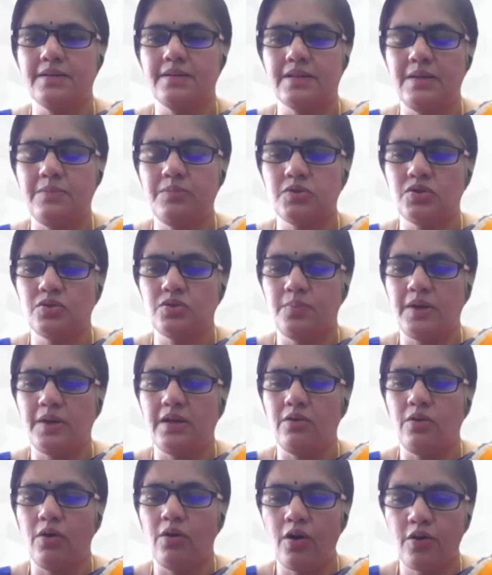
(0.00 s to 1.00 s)
Seems to be
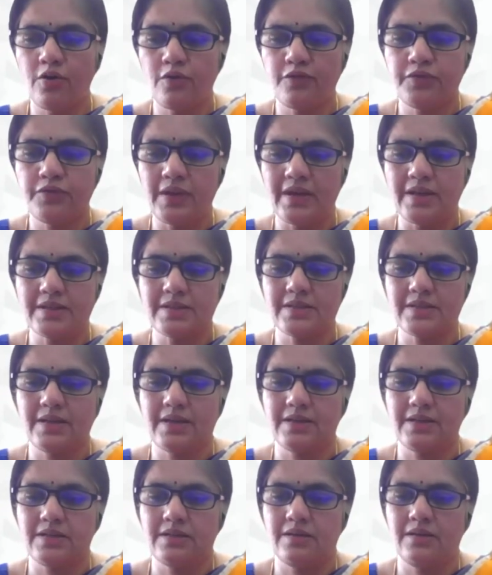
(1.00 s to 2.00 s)
a lot of things
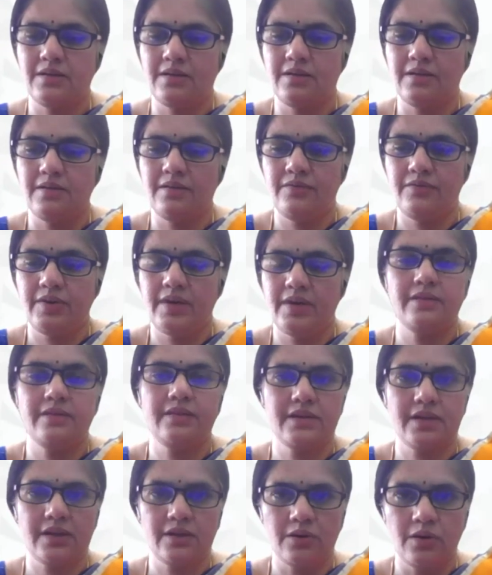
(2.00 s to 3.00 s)
that where
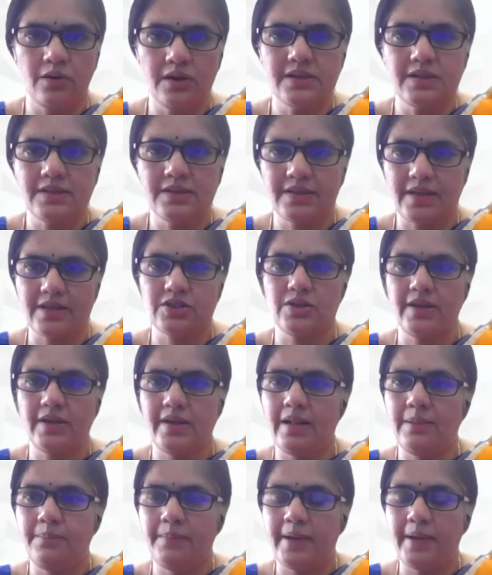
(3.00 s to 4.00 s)
the technology is actually
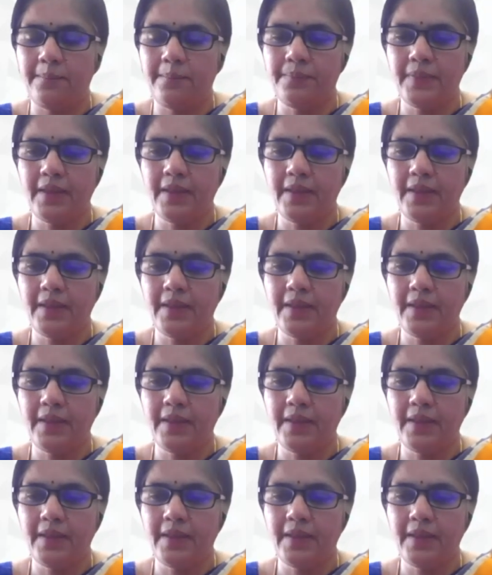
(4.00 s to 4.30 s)
helping.